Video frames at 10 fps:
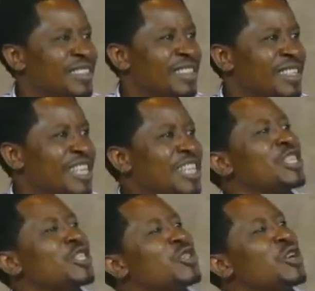It
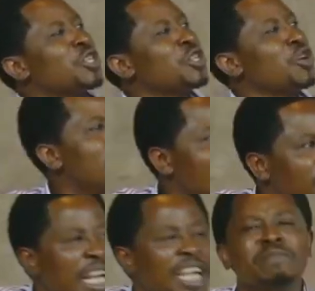is not your mouth
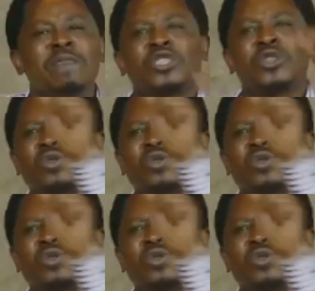that makes you to